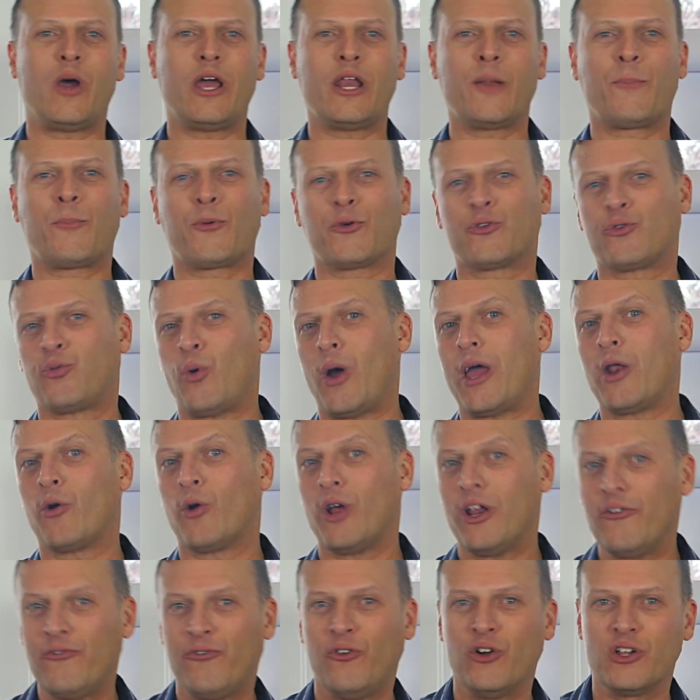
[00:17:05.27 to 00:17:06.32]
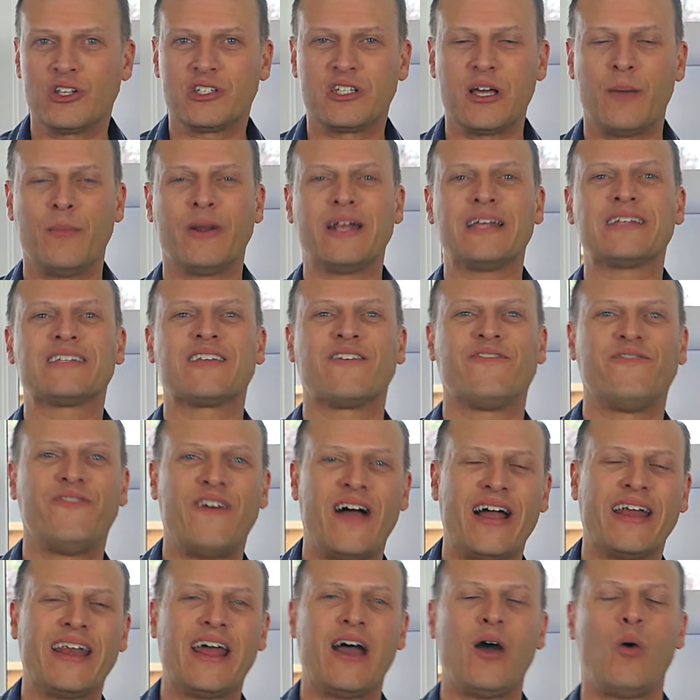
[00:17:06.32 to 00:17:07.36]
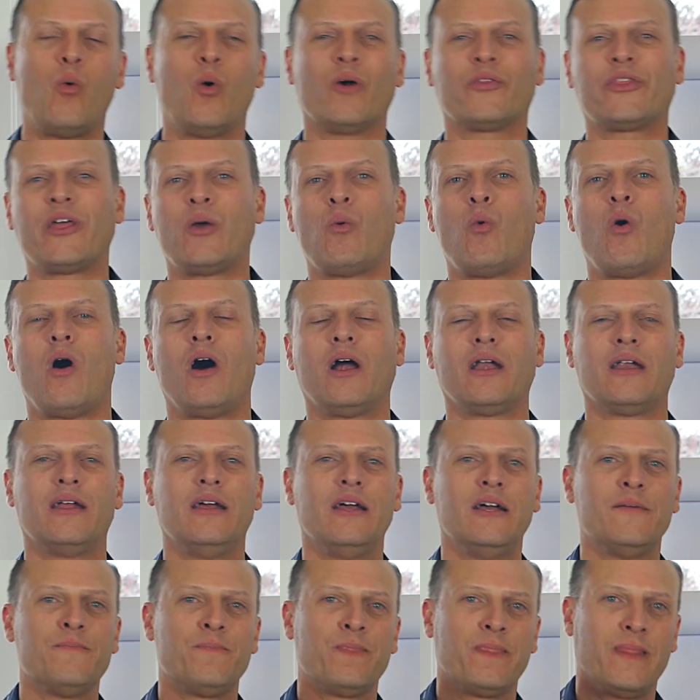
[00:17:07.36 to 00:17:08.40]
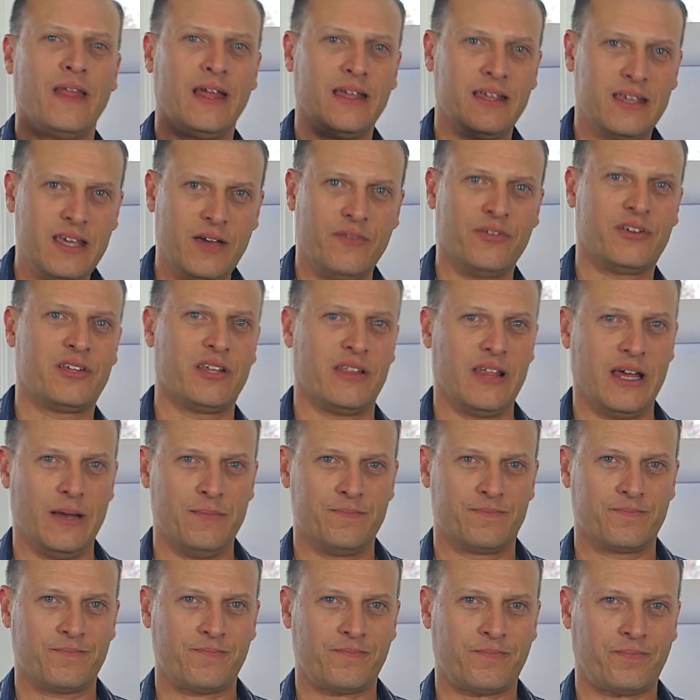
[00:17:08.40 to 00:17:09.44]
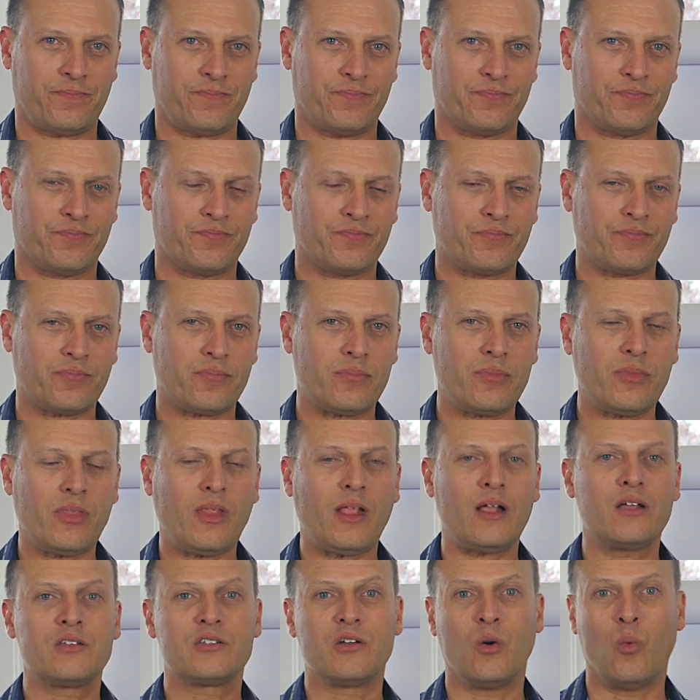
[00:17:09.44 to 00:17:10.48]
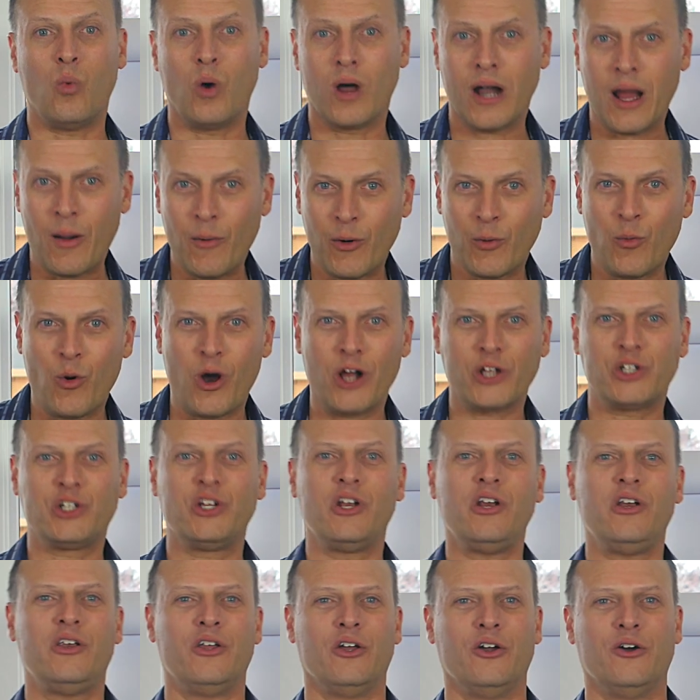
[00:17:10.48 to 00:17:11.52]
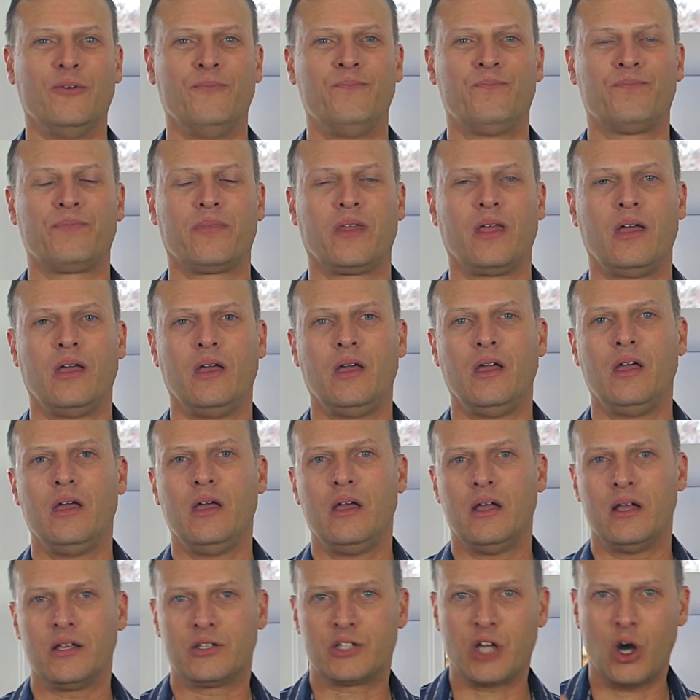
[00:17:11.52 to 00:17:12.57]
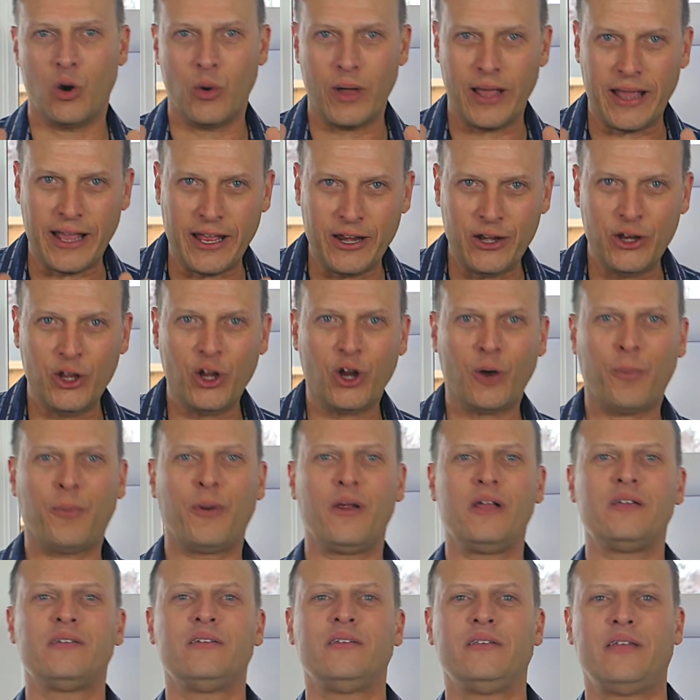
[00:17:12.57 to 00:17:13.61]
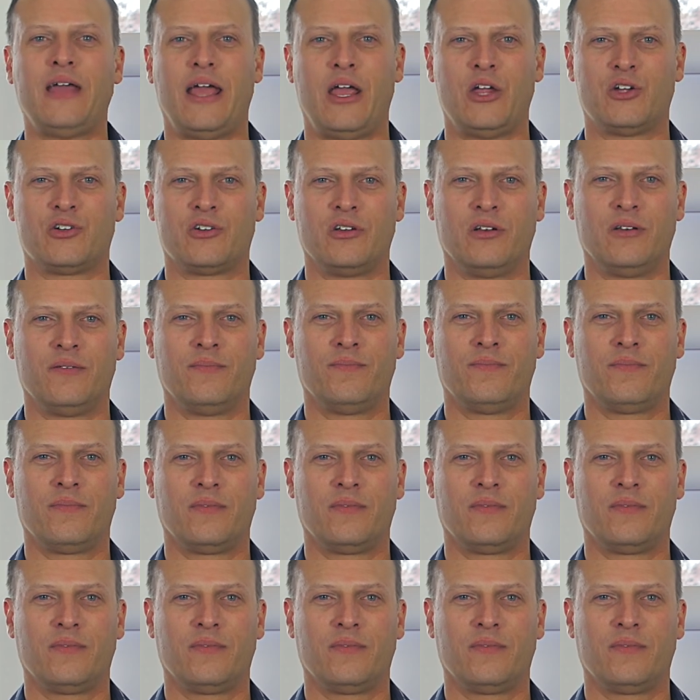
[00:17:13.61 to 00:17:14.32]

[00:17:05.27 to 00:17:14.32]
way to persuade or influence somebody is to find out what they want and give it to them. So what I would want you to do is go into your presentation